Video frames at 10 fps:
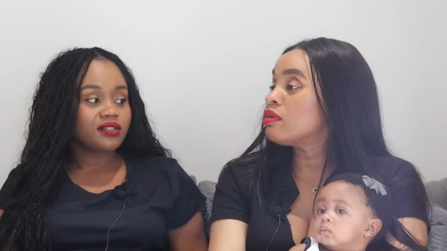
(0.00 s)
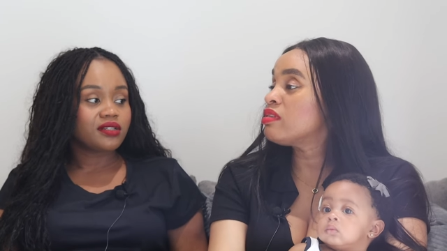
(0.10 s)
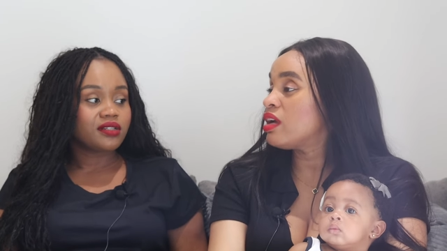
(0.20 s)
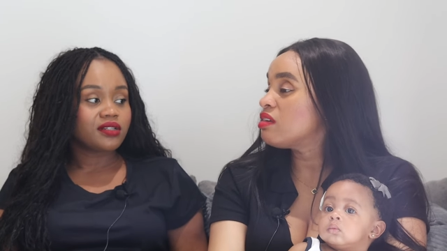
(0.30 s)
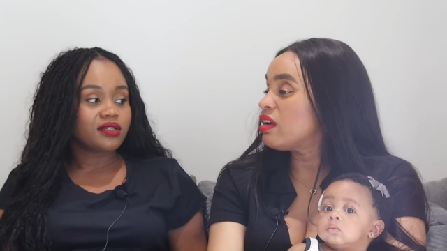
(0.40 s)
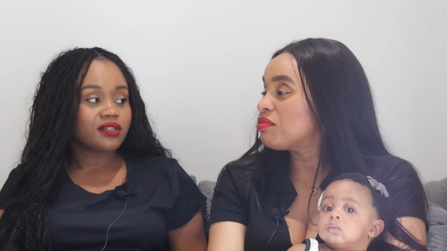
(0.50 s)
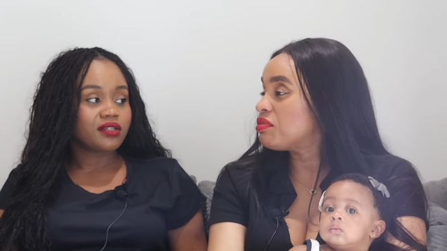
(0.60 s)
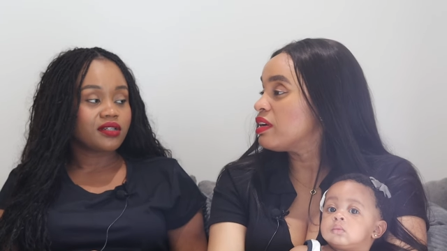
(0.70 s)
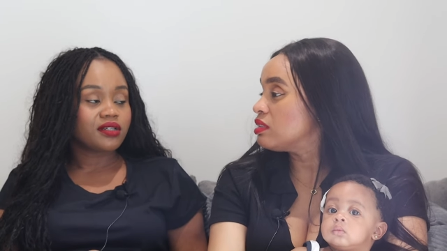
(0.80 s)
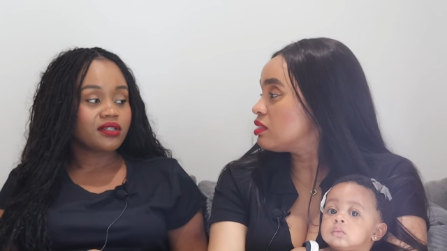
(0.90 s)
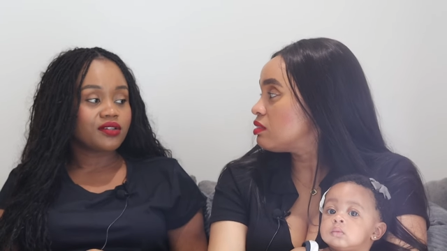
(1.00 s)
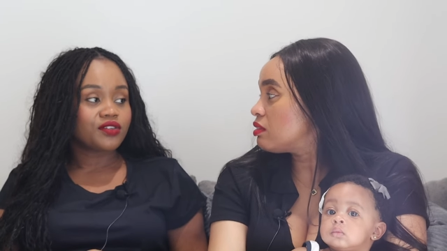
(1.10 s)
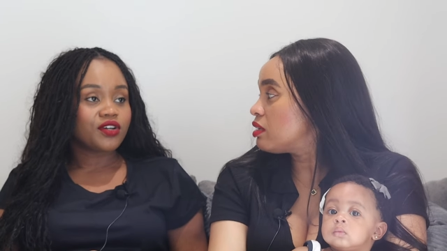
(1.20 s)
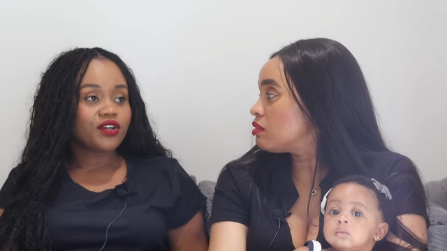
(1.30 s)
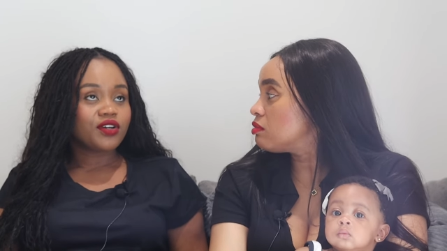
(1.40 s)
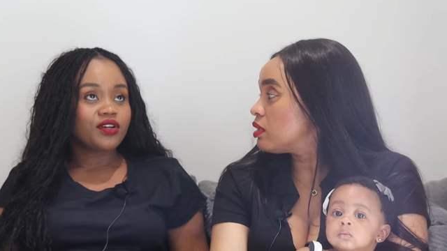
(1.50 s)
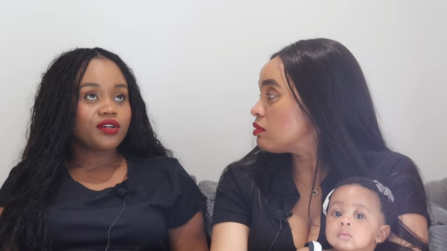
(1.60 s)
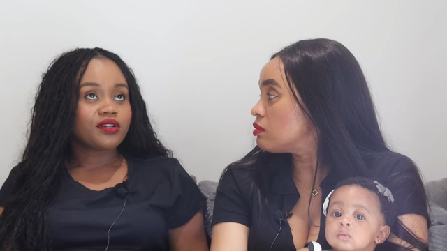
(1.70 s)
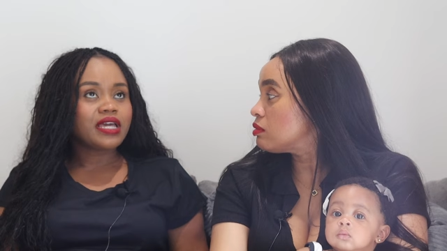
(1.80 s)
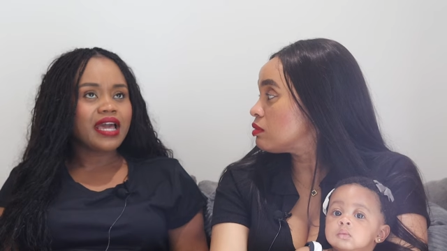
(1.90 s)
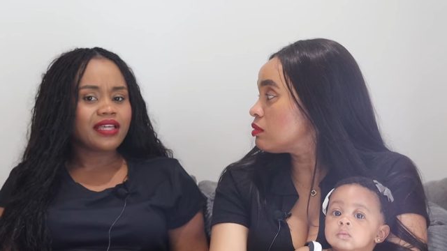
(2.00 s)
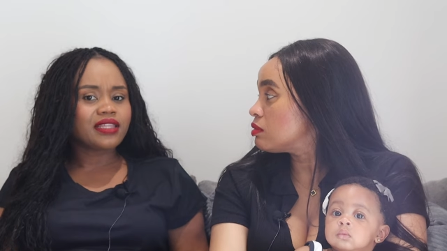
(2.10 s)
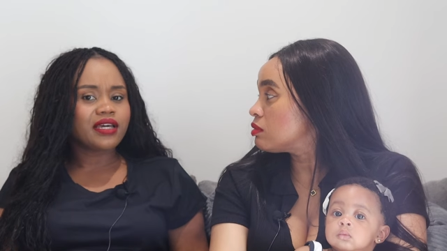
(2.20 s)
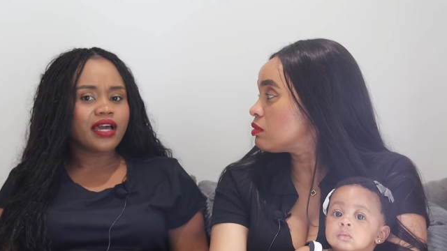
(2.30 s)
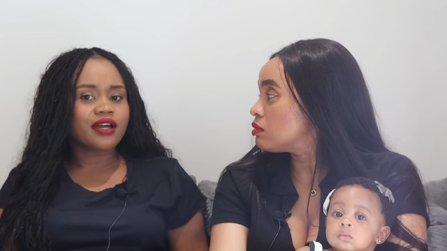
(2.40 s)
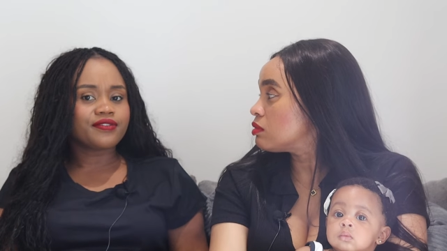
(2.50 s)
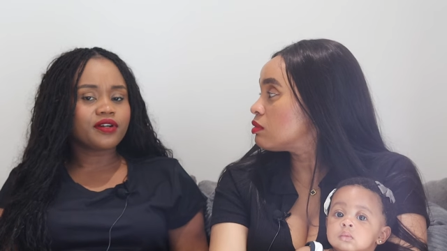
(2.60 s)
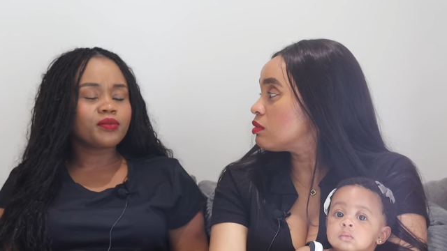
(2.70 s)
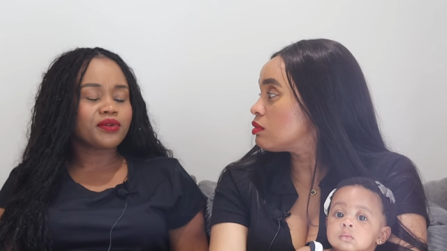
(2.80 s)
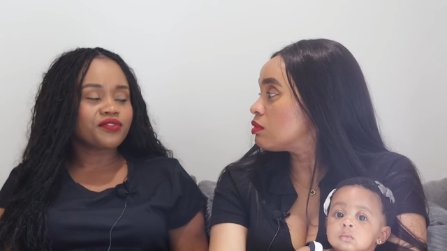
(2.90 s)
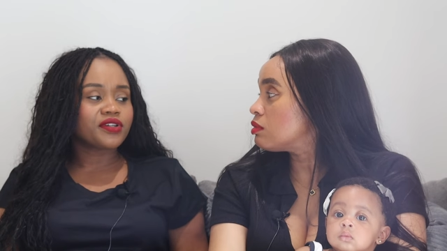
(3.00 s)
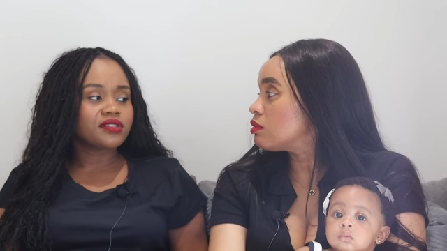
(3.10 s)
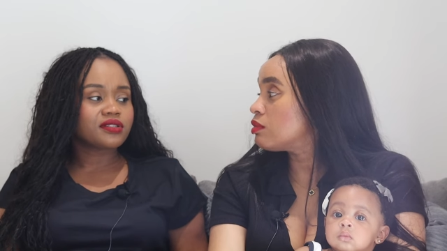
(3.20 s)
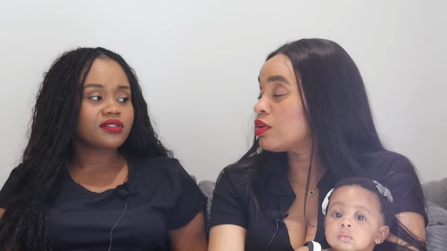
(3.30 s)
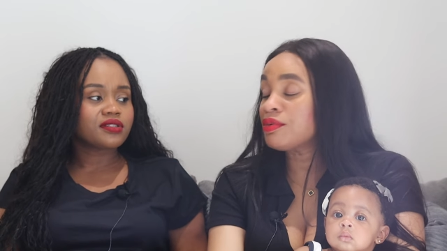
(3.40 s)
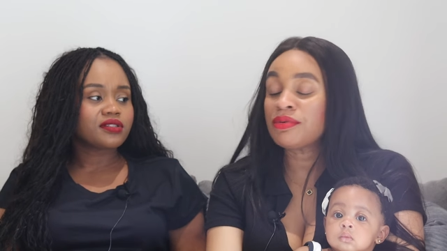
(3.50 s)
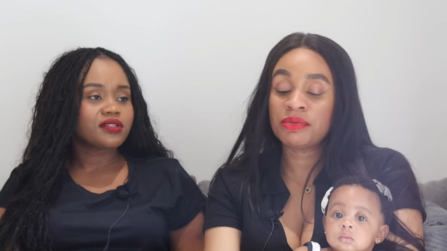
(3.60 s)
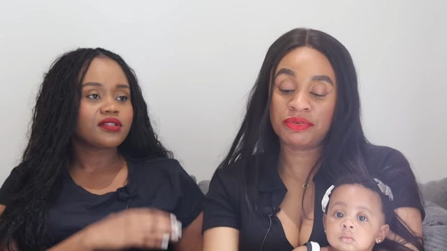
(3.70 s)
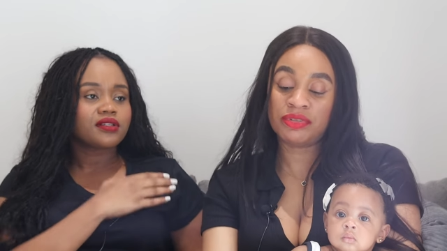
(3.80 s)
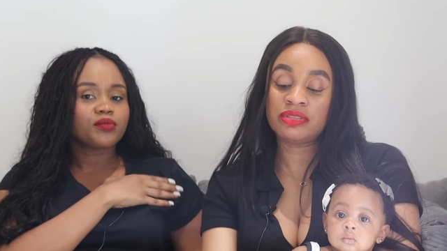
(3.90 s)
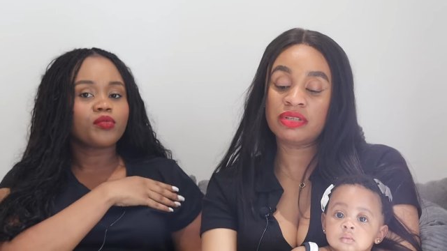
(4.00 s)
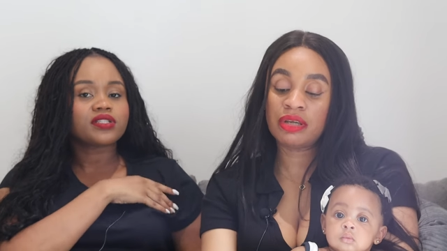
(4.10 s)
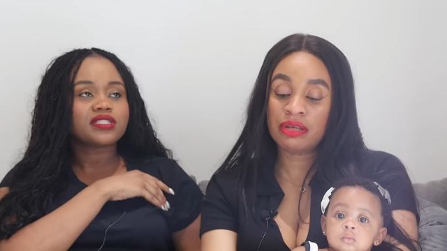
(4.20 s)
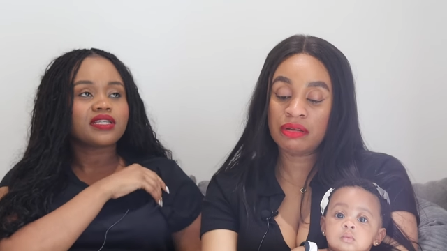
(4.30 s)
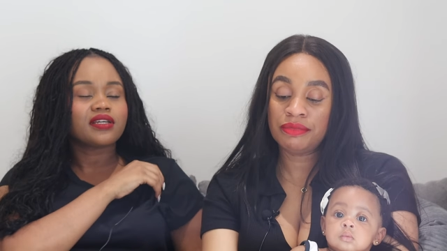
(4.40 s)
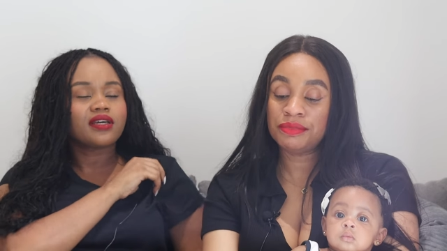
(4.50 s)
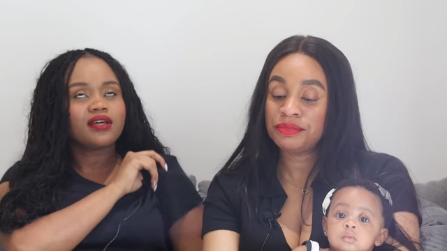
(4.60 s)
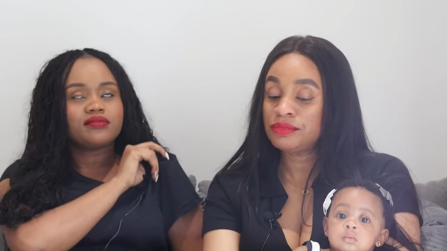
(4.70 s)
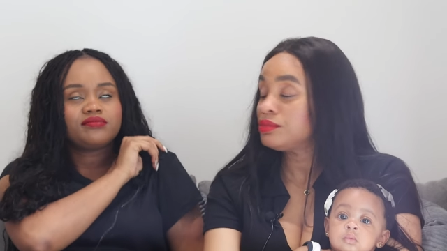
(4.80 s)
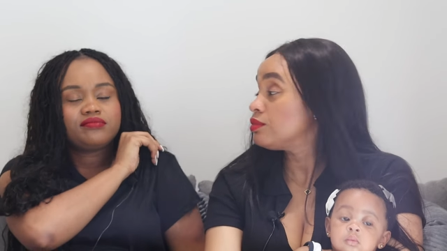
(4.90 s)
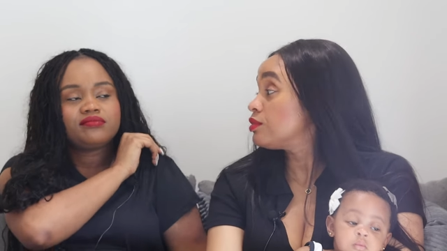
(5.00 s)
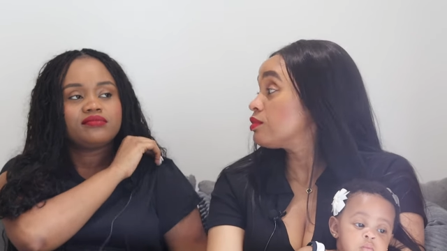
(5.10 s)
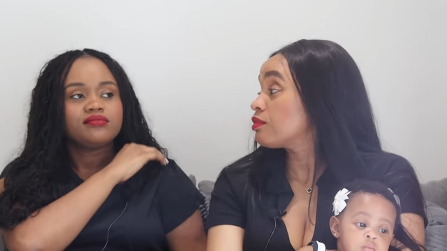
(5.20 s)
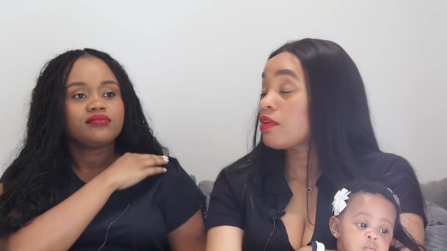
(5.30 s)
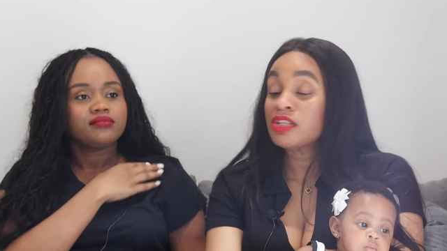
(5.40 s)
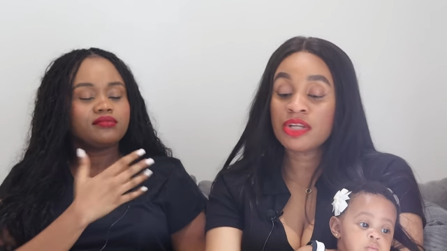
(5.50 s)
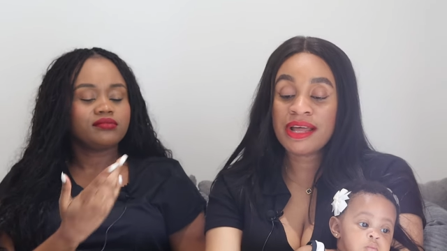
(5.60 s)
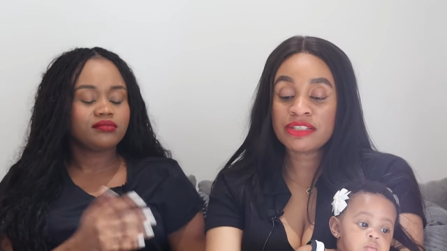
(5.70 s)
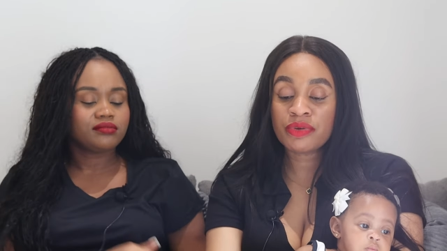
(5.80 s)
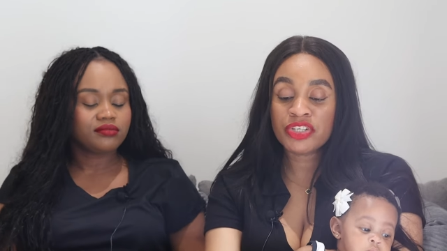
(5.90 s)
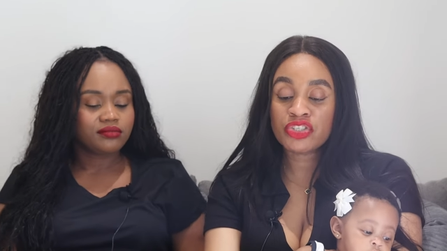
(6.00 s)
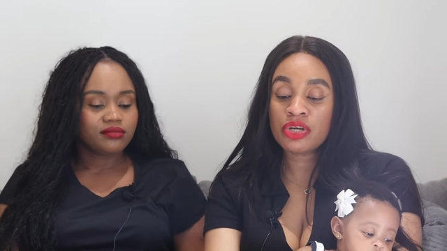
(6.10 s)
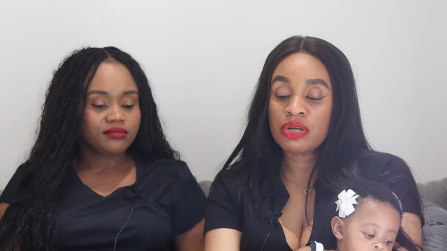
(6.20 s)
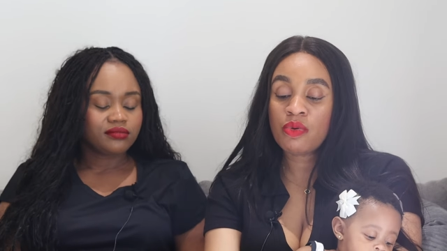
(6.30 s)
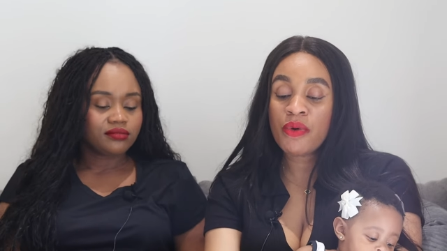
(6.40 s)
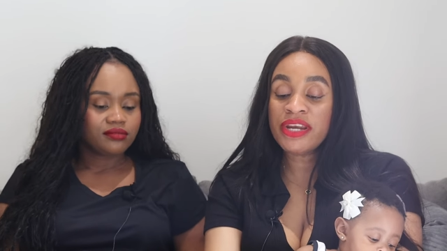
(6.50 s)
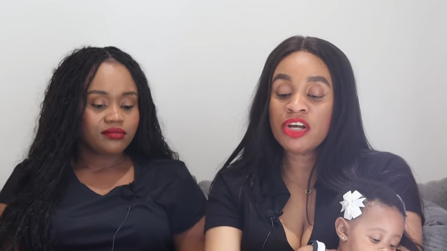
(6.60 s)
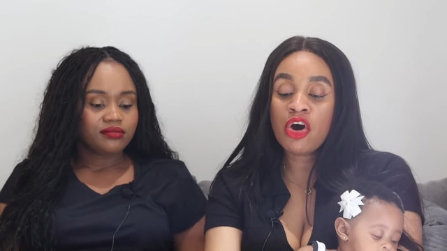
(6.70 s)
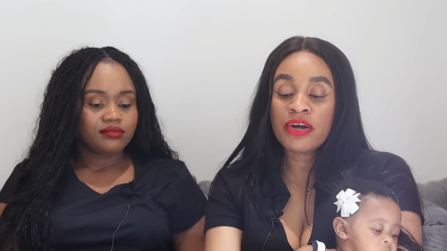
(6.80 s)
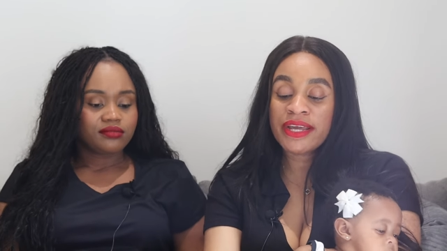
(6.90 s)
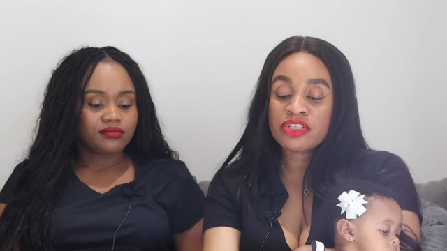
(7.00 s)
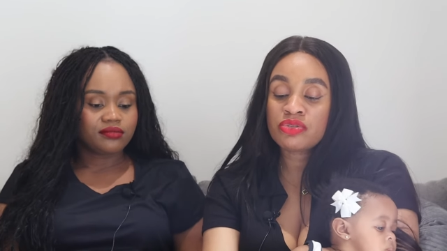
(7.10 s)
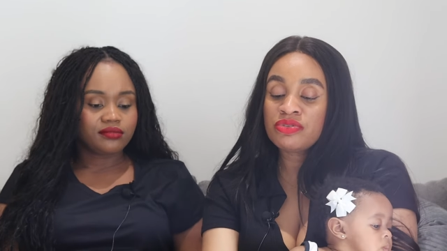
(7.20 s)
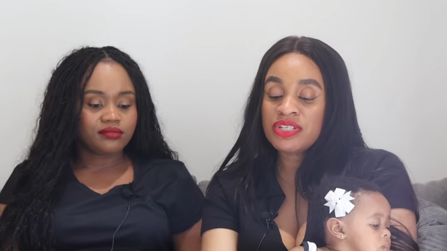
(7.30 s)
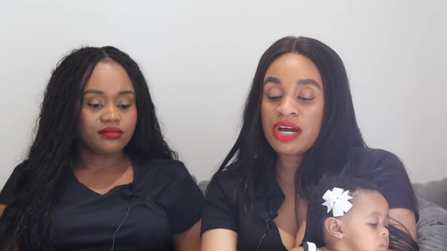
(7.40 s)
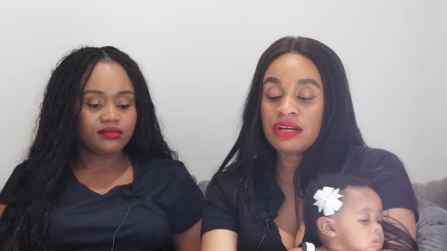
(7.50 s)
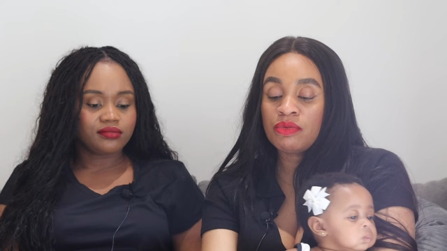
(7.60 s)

Speaker 1: Yeah, yeah, friends. Yeah,
Speaker 2: yeah I think I affirm my friends. affirm your
Speaker 1: friends. Okay. yeah. So last question: When it all gets too dark,